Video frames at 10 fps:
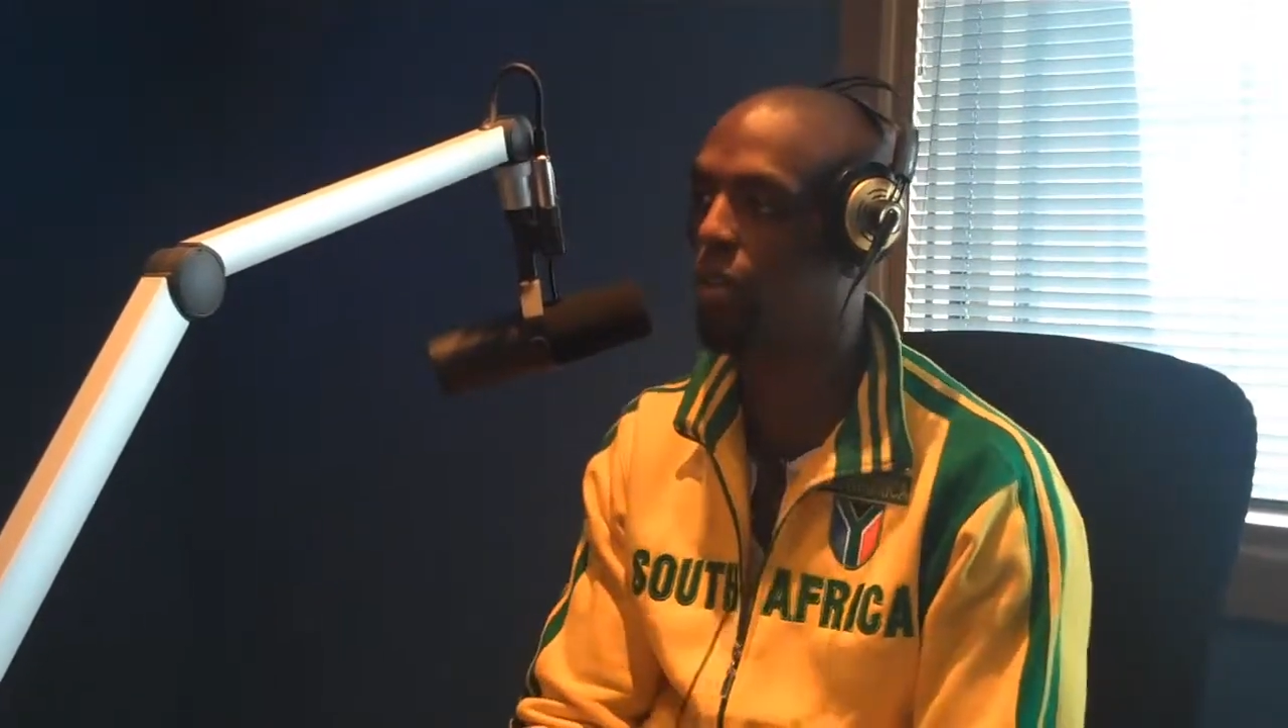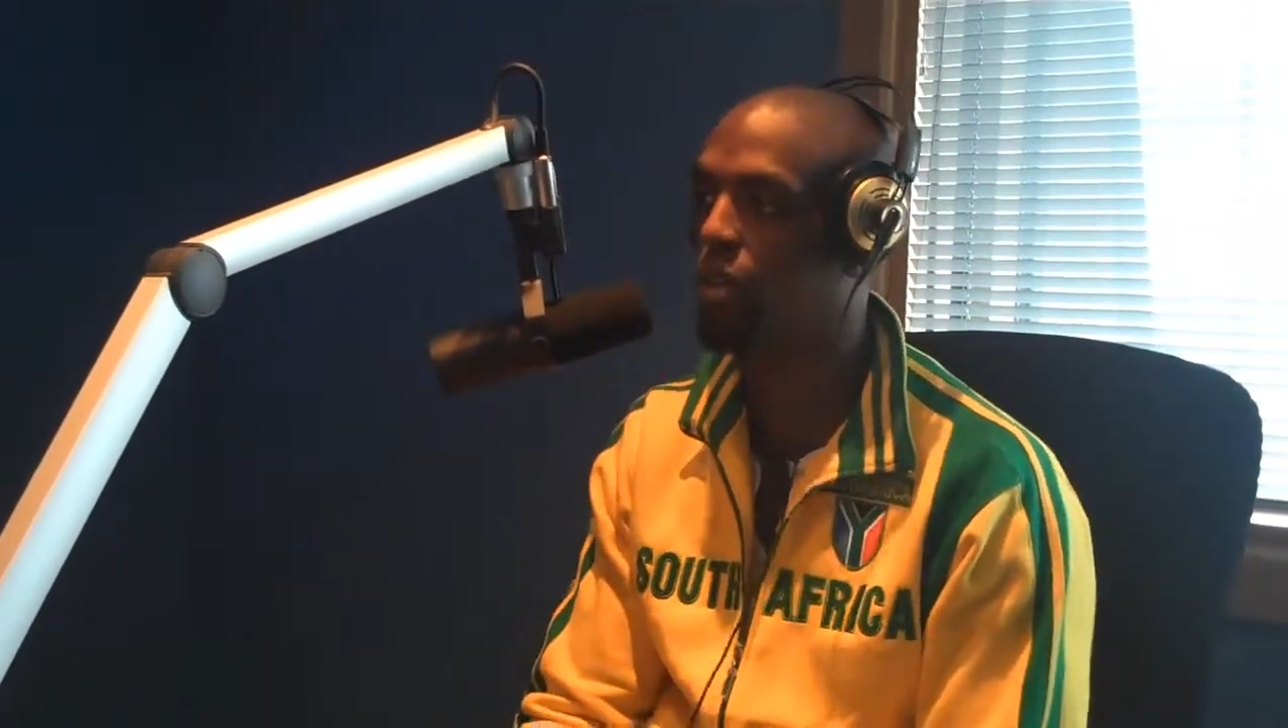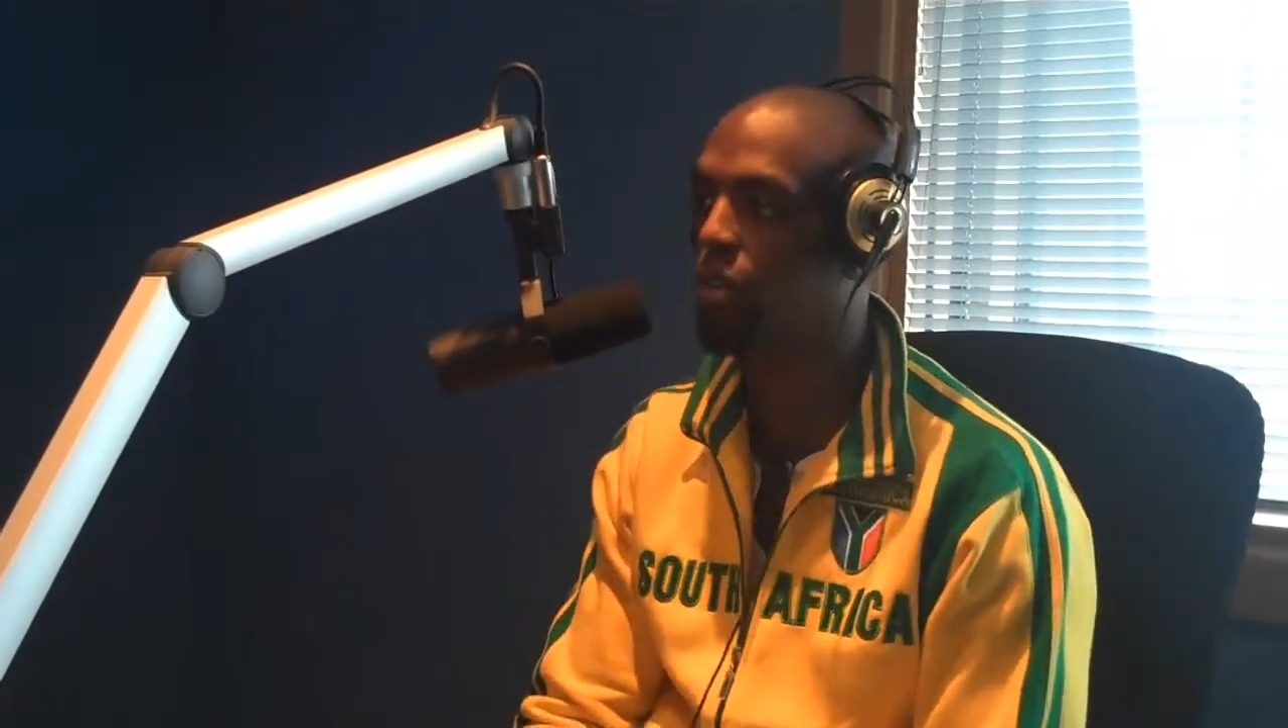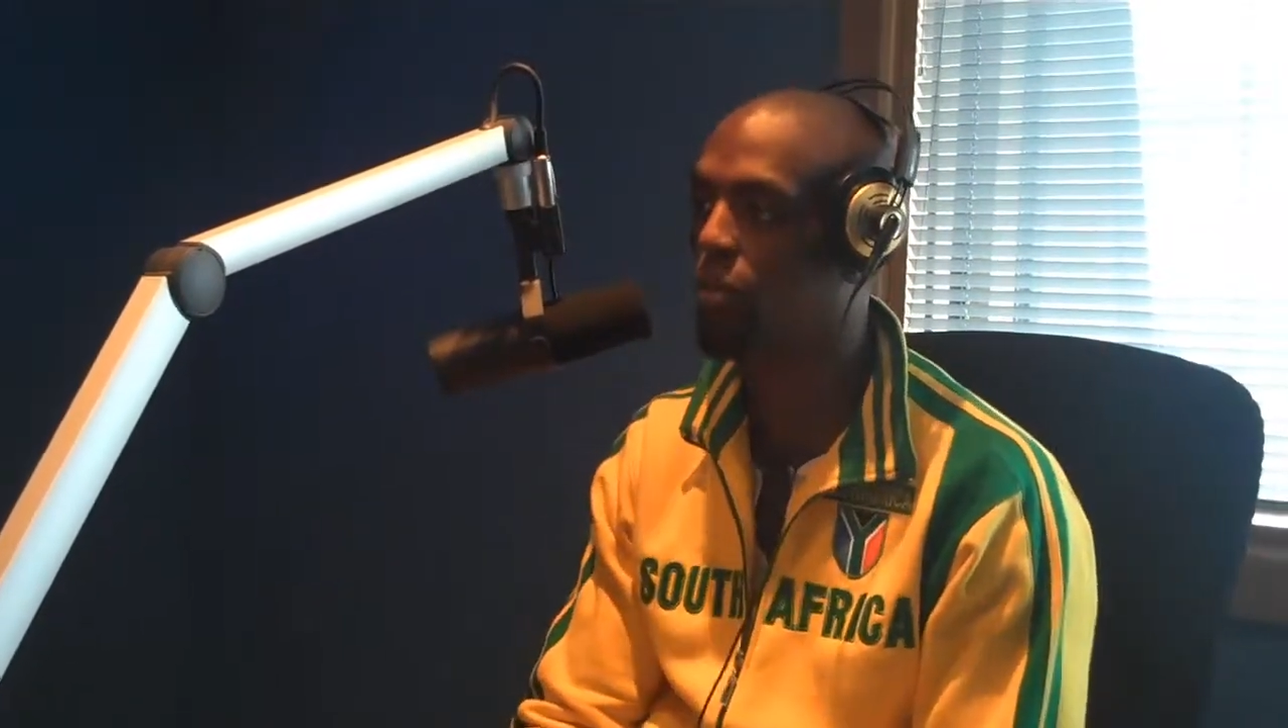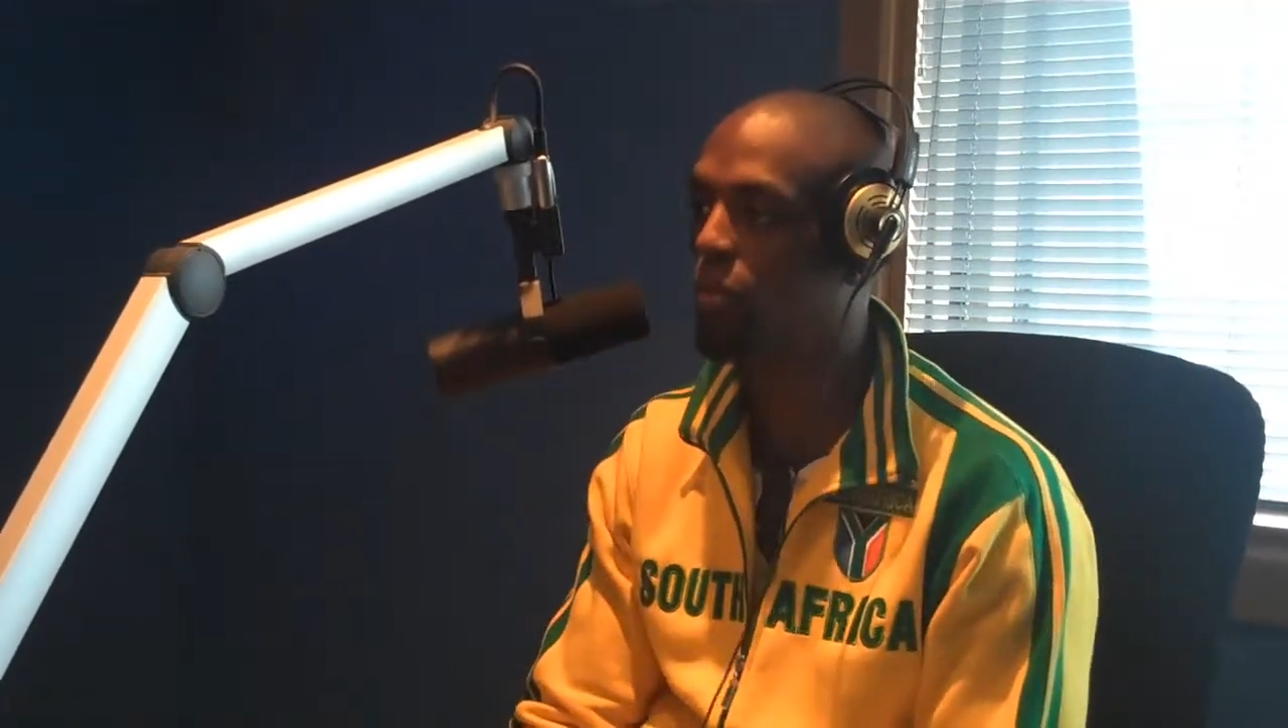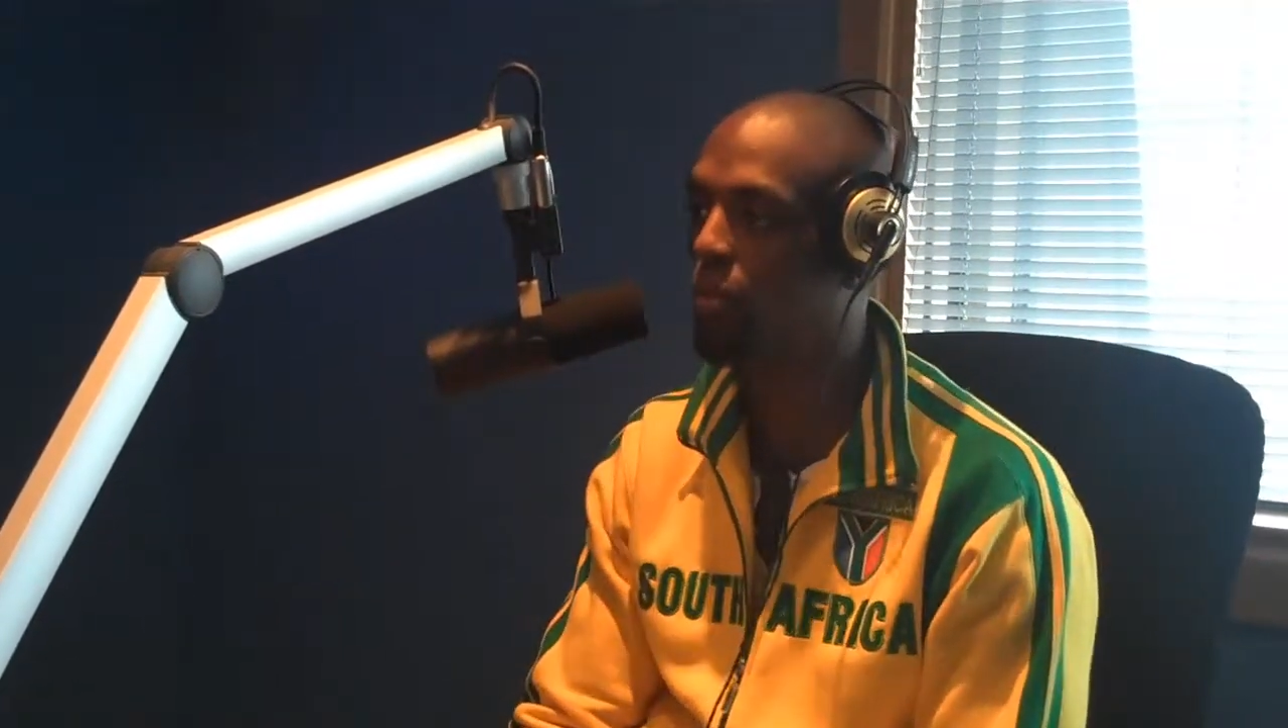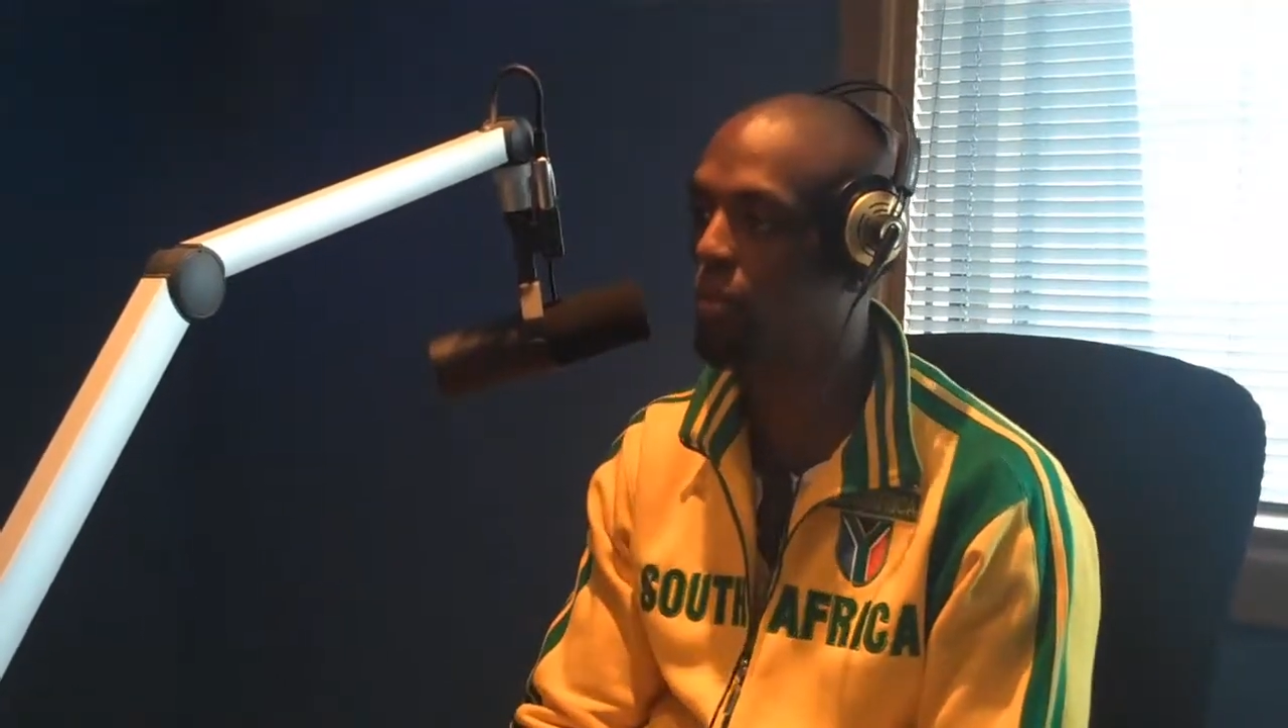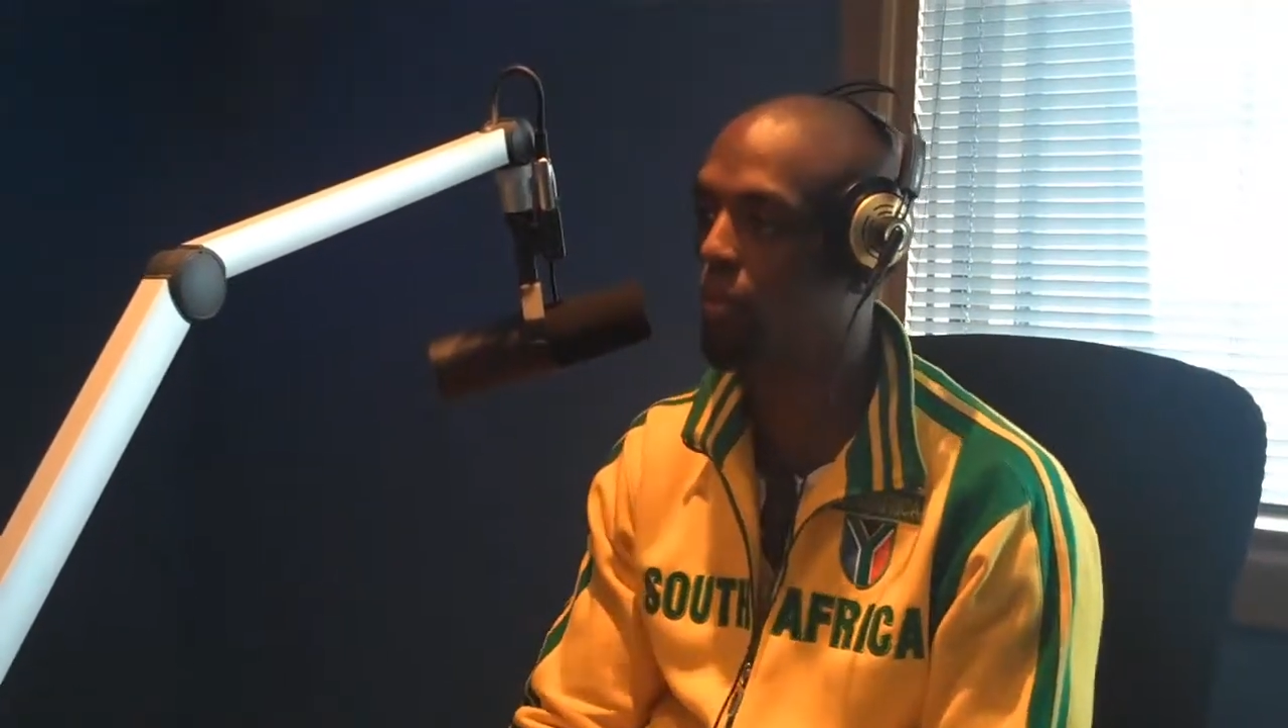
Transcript: to do.